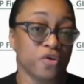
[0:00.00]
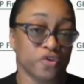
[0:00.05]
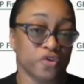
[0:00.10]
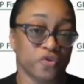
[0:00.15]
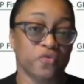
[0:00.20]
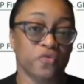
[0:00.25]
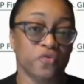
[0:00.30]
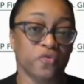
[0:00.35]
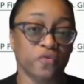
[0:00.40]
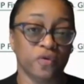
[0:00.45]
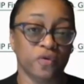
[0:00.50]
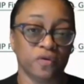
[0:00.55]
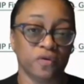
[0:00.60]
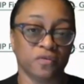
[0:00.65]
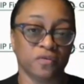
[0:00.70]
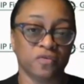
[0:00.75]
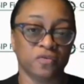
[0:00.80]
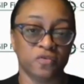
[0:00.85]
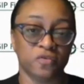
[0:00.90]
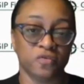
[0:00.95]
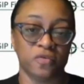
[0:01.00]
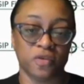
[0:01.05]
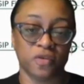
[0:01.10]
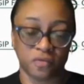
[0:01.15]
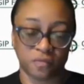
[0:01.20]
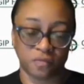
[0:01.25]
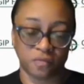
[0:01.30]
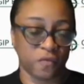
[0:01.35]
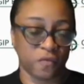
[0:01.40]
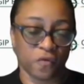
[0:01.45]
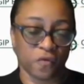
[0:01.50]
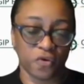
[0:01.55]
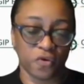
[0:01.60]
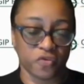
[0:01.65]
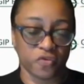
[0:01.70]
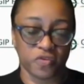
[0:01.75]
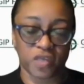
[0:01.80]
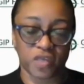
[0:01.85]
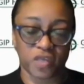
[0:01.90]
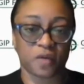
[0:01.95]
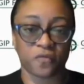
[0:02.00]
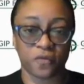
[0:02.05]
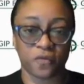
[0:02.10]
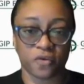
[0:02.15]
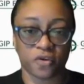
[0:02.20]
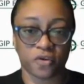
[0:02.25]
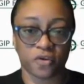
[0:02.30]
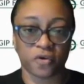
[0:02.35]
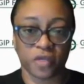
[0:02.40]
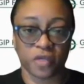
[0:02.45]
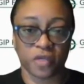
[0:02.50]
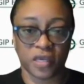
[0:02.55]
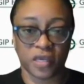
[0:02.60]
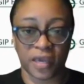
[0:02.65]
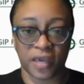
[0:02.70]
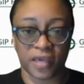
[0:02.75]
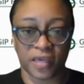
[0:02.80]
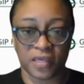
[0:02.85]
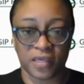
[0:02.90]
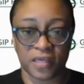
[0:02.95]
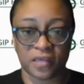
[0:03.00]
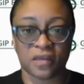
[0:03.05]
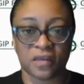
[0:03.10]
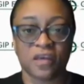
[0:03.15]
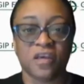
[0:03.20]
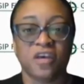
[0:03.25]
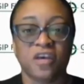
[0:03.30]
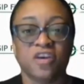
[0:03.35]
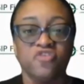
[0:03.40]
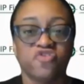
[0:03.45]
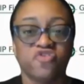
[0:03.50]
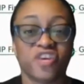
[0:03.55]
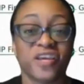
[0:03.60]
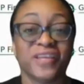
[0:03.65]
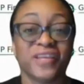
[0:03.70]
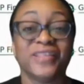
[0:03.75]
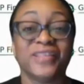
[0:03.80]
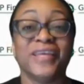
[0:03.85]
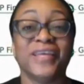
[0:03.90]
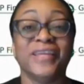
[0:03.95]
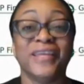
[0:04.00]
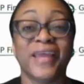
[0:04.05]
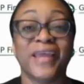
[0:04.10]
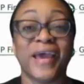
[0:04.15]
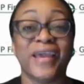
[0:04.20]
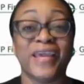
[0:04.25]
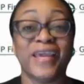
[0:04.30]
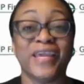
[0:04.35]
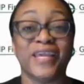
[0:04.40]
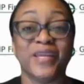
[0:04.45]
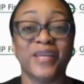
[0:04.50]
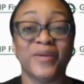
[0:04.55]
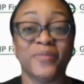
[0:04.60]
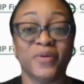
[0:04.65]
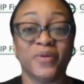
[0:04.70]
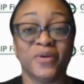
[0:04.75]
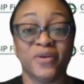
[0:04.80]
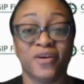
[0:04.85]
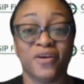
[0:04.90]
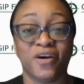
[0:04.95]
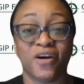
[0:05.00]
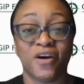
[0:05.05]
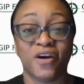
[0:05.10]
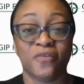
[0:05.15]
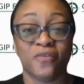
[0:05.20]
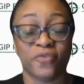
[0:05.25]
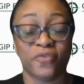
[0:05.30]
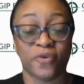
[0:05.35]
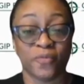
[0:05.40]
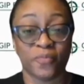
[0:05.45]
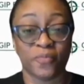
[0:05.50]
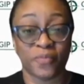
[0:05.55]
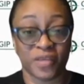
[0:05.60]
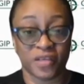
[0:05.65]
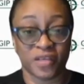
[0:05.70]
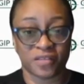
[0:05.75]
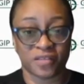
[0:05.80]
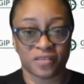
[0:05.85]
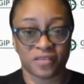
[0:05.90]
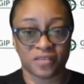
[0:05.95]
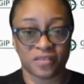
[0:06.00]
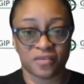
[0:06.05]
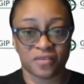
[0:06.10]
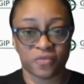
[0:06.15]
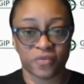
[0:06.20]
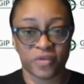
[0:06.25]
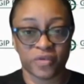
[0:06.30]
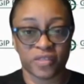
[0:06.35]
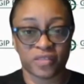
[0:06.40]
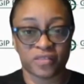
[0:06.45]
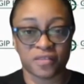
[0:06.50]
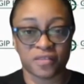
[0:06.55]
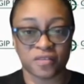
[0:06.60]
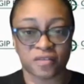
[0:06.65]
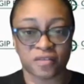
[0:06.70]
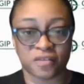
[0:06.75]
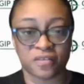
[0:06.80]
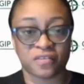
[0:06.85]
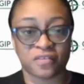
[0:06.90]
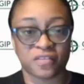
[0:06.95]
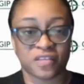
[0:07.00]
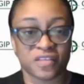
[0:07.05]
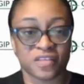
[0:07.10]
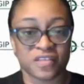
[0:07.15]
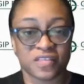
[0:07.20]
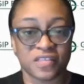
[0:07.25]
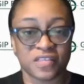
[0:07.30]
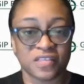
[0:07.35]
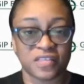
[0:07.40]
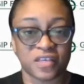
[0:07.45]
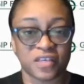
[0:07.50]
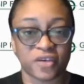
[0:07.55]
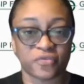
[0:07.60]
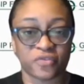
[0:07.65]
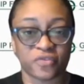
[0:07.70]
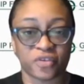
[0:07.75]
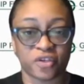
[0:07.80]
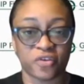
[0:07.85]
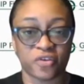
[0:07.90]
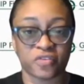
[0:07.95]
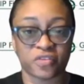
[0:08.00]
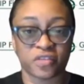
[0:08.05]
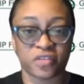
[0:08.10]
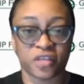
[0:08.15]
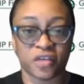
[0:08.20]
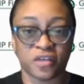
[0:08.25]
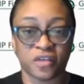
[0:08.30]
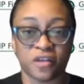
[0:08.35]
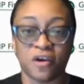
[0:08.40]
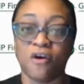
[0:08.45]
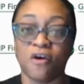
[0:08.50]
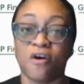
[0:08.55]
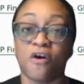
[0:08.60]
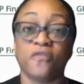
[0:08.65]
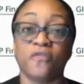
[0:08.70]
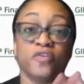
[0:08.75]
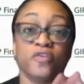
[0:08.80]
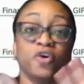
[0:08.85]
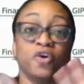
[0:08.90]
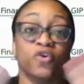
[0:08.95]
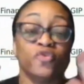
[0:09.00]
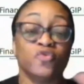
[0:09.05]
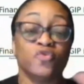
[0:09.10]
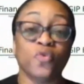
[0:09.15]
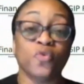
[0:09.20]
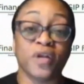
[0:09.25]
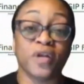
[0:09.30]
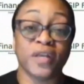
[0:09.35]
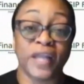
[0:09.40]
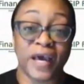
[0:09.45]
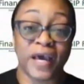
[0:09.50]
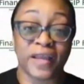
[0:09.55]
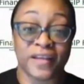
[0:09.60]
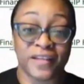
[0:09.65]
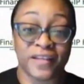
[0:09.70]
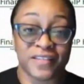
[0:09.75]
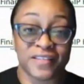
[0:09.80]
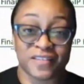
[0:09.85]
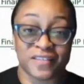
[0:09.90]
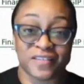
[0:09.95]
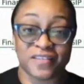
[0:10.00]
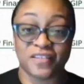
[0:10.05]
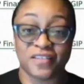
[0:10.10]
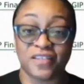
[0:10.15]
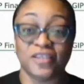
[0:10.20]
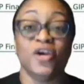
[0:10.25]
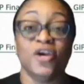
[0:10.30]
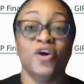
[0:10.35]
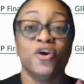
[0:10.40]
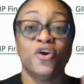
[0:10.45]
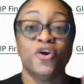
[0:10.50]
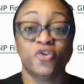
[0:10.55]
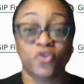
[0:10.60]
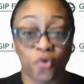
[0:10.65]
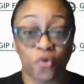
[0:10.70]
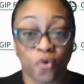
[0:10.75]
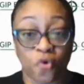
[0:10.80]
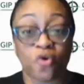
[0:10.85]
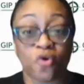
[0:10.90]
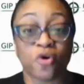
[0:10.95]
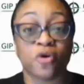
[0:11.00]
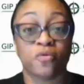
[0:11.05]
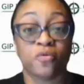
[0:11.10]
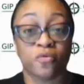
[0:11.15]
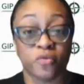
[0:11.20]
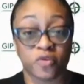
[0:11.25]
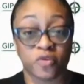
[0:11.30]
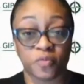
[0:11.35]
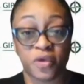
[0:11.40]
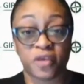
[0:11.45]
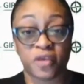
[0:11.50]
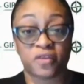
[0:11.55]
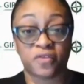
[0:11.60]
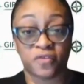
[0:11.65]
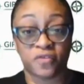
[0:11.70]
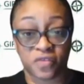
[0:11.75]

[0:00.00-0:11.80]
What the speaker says: you sign up for your EIN, check the name of your business with the Tennessee Secretary of State, or for those who are not in Tennessee, your respective